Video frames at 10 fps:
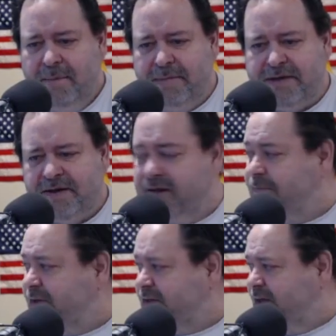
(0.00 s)
Make sure I didn't
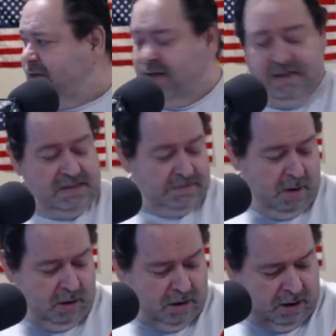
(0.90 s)
miss that.
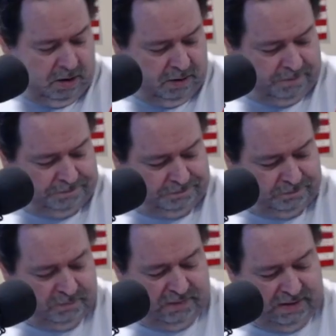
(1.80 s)
Small curd
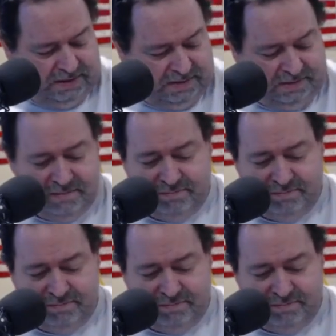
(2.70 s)
is...